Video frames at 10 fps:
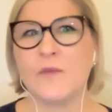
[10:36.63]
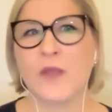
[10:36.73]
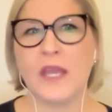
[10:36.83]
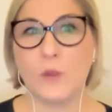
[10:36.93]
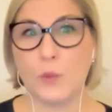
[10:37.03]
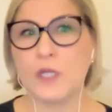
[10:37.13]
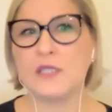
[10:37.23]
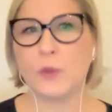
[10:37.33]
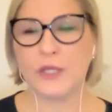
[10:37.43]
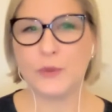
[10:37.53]
in the world
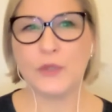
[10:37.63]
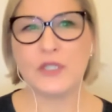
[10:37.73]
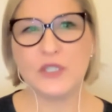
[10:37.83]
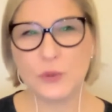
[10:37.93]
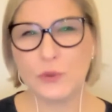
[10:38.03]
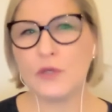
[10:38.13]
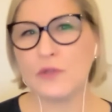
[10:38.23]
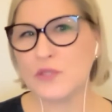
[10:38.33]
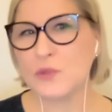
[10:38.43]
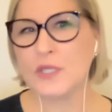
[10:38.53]
where you could do
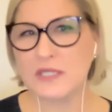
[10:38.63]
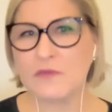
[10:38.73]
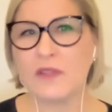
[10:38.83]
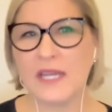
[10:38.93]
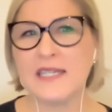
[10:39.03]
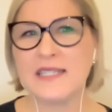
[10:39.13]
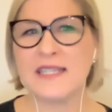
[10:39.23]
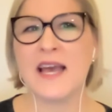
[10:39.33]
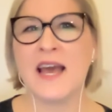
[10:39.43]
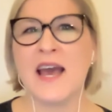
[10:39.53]
those sorts of things.
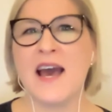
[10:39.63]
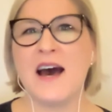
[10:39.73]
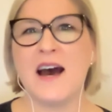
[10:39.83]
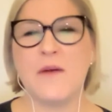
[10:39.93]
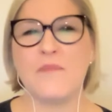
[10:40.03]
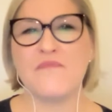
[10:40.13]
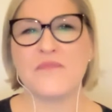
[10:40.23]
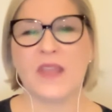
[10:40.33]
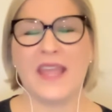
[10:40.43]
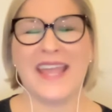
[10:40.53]

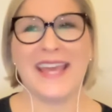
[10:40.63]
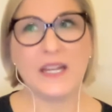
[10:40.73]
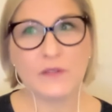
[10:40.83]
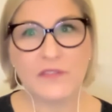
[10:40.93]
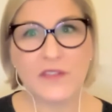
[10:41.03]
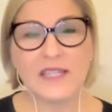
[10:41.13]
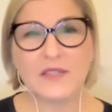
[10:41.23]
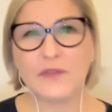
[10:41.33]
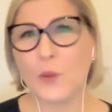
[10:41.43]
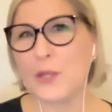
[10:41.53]
And in Finland,
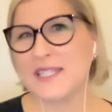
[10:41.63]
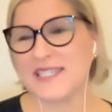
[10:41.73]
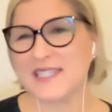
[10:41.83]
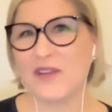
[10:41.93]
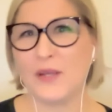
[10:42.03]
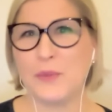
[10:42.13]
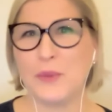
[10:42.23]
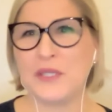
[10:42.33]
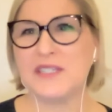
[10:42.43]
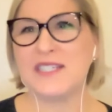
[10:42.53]
of course, it's very
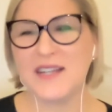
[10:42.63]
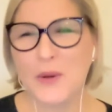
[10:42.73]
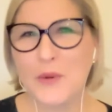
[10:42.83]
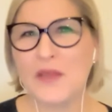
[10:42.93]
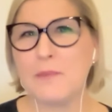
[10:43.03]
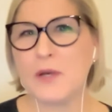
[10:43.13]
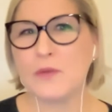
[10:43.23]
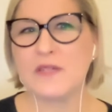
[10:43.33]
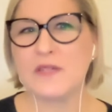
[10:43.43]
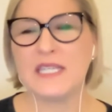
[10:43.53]
important to note that
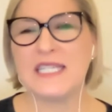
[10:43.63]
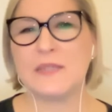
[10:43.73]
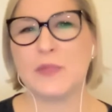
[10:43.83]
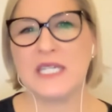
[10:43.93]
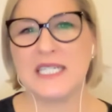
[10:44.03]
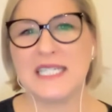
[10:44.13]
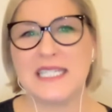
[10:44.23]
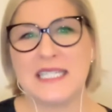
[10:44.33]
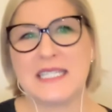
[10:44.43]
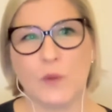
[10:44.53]
most of these
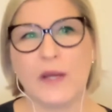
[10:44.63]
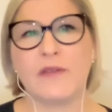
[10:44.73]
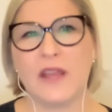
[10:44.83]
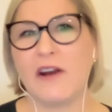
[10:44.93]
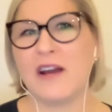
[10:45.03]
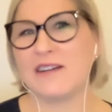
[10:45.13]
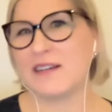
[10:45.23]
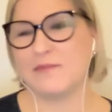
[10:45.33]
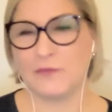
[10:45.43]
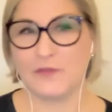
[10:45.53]
places where there are,
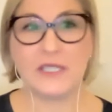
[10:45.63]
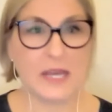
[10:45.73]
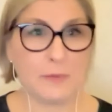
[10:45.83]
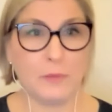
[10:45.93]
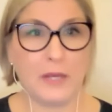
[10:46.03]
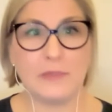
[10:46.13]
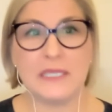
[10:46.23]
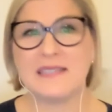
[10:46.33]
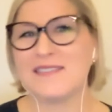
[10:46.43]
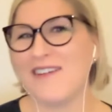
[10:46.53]
for example,
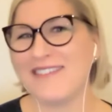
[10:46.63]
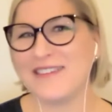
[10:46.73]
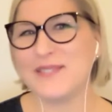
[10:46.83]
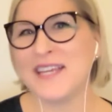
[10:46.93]
public saunas,